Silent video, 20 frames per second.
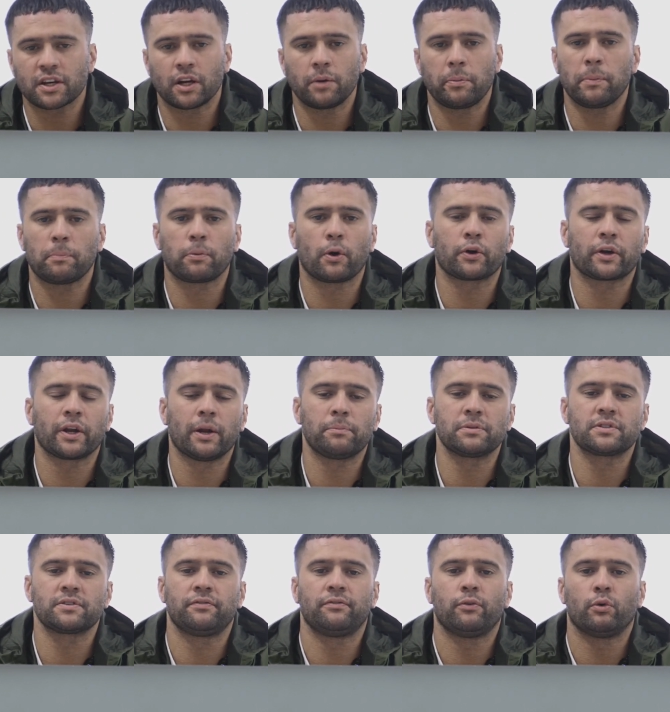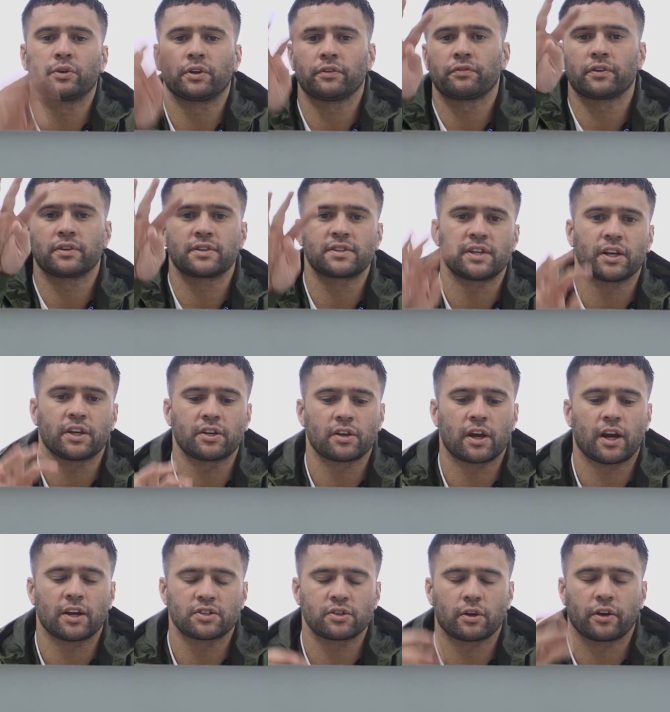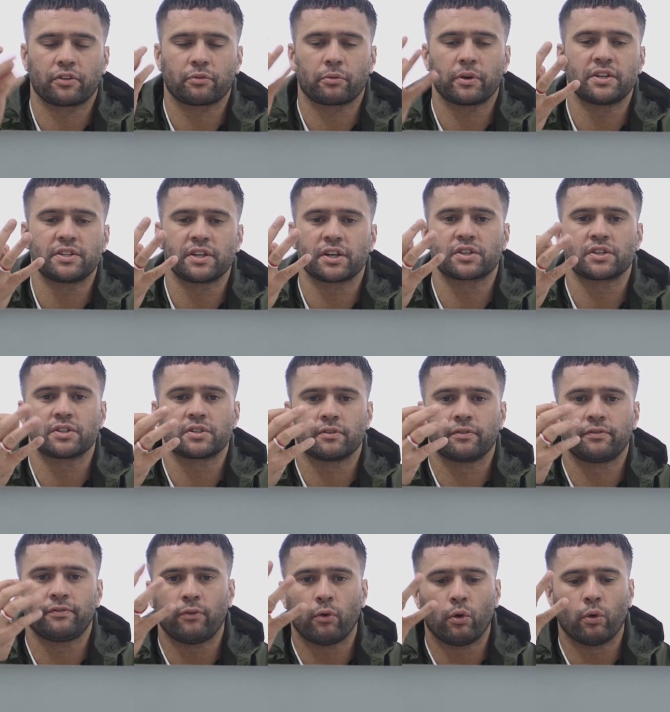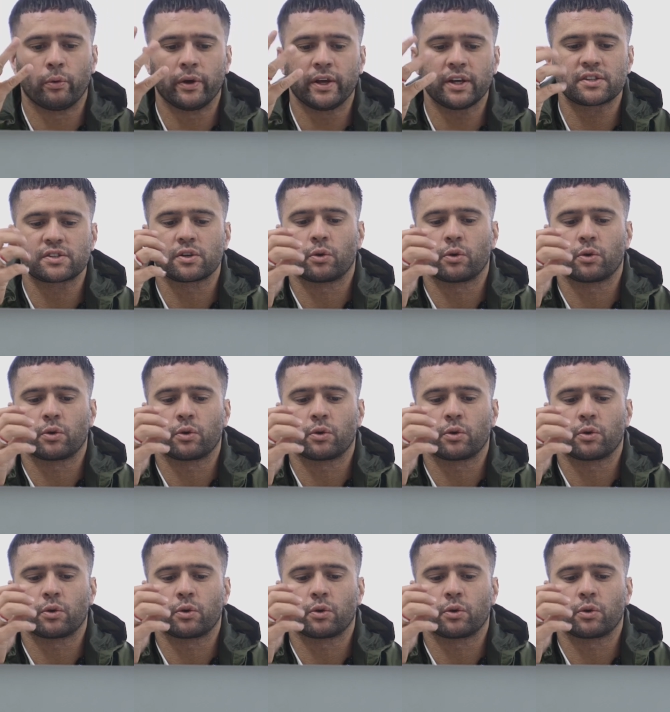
going to be broken up into three sections of 4 weeks.